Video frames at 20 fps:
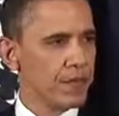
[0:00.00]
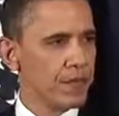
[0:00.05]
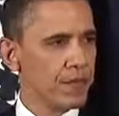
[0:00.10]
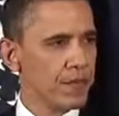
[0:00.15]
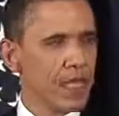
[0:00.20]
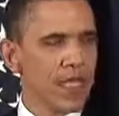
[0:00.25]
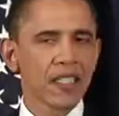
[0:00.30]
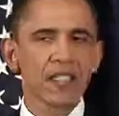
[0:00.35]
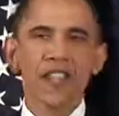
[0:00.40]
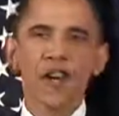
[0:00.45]

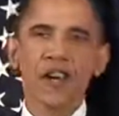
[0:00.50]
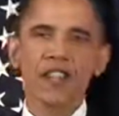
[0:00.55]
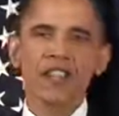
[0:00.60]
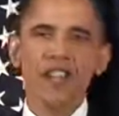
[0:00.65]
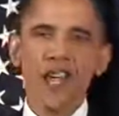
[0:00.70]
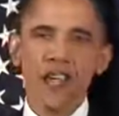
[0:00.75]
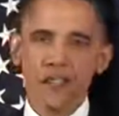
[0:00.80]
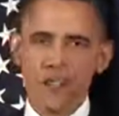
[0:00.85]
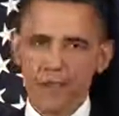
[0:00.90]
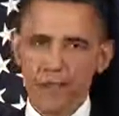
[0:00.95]
Military
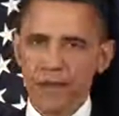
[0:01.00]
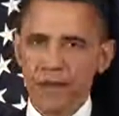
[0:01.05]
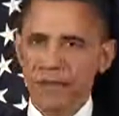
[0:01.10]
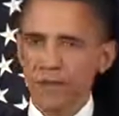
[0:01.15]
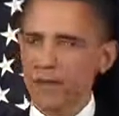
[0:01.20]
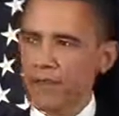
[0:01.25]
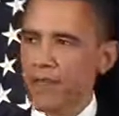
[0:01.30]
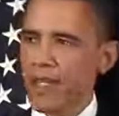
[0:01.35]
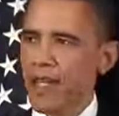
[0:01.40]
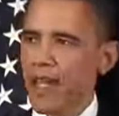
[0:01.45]
jets
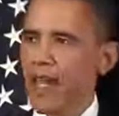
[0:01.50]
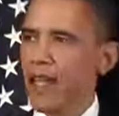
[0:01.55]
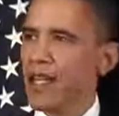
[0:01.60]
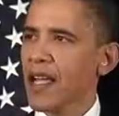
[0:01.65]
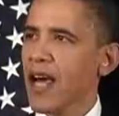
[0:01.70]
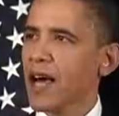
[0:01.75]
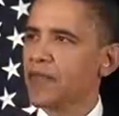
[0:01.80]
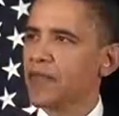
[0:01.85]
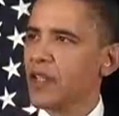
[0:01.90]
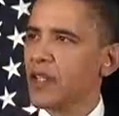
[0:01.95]
and
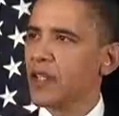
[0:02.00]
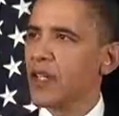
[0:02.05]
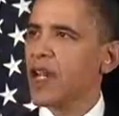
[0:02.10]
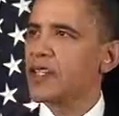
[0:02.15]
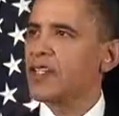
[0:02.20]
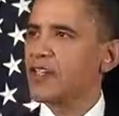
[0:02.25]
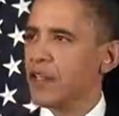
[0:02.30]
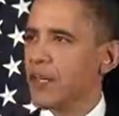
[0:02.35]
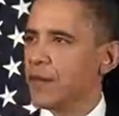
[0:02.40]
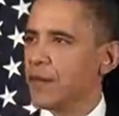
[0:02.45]
helicopter
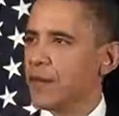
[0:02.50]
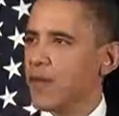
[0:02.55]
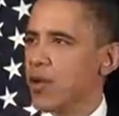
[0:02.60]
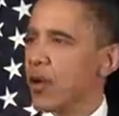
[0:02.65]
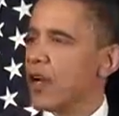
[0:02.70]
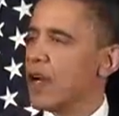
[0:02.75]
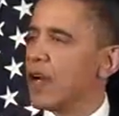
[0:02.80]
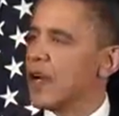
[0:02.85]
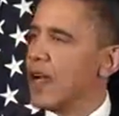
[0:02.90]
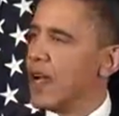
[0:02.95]
gunships
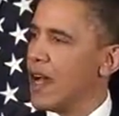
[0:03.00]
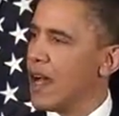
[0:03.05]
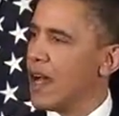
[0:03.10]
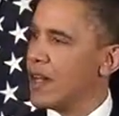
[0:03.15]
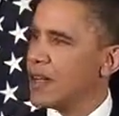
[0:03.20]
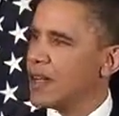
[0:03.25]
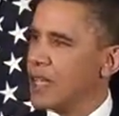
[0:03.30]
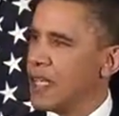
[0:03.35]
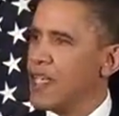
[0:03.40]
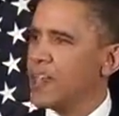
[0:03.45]
were
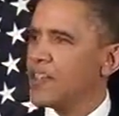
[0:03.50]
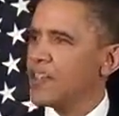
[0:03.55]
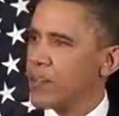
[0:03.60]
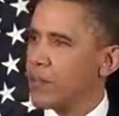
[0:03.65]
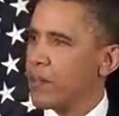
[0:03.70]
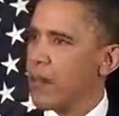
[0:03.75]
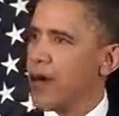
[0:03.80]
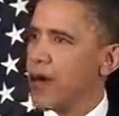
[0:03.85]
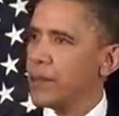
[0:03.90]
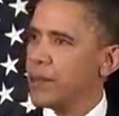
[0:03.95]
unleashed
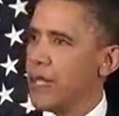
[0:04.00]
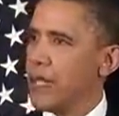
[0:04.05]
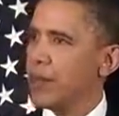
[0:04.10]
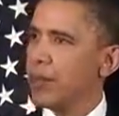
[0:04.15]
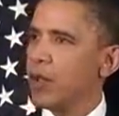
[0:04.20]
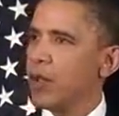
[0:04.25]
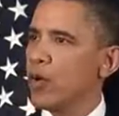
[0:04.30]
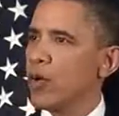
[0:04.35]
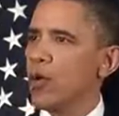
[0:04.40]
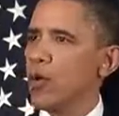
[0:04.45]
upon
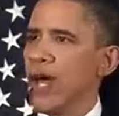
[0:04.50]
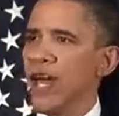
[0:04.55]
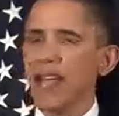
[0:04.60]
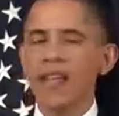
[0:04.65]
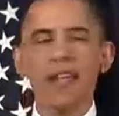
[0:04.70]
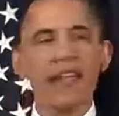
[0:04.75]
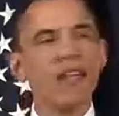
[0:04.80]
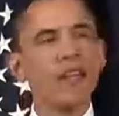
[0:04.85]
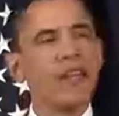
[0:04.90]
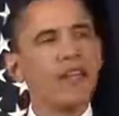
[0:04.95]
people who
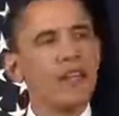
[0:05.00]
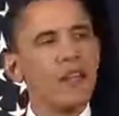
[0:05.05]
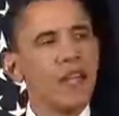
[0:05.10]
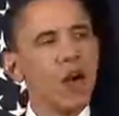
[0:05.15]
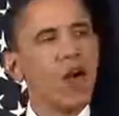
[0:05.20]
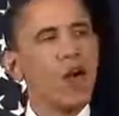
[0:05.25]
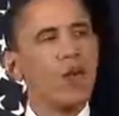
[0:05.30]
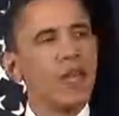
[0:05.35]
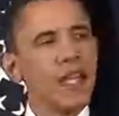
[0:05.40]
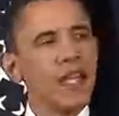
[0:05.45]
had
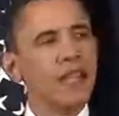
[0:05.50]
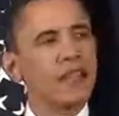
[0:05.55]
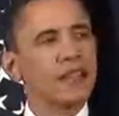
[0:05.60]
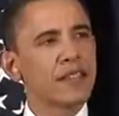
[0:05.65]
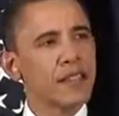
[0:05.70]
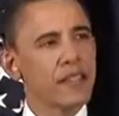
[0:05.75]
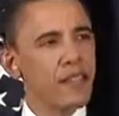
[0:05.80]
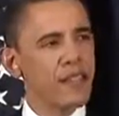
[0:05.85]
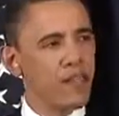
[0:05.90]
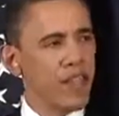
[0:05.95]
no means
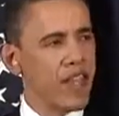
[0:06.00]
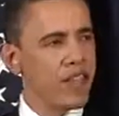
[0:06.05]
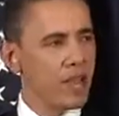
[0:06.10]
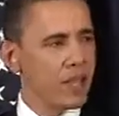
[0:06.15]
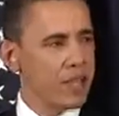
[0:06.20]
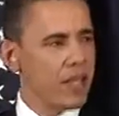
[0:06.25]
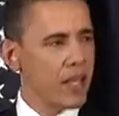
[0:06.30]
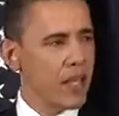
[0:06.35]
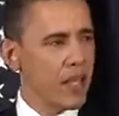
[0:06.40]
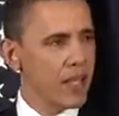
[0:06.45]
to defend
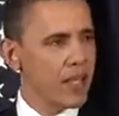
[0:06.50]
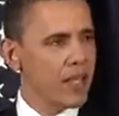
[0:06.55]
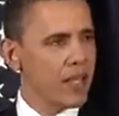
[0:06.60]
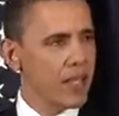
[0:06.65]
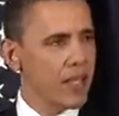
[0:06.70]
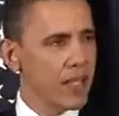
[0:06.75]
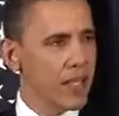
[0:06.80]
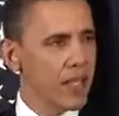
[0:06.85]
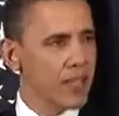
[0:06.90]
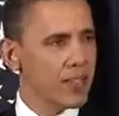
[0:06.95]
themselves
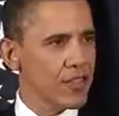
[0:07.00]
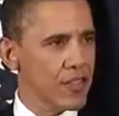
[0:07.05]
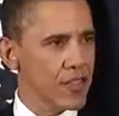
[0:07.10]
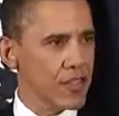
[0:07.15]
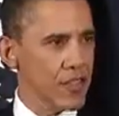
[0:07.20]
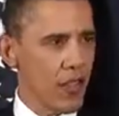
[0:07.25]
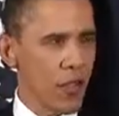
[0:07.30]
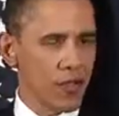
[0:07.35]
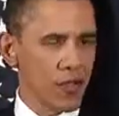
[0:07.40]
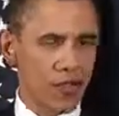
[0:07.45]
against
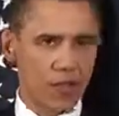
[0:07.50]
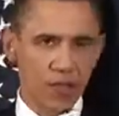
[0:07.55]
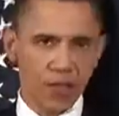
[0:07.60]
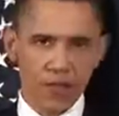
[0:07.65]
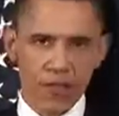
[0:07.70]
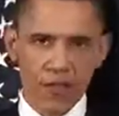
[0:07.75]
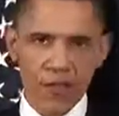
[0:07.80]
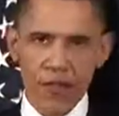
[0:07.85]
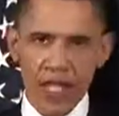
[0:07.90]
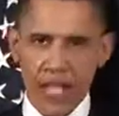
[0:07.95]
assaults
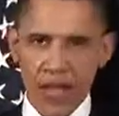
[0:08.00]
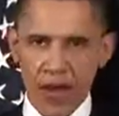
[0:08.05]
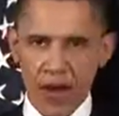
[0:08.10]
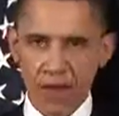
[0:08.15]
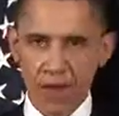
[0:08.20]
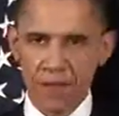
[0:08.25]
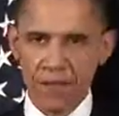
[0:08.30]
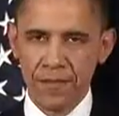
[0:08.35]
from the air.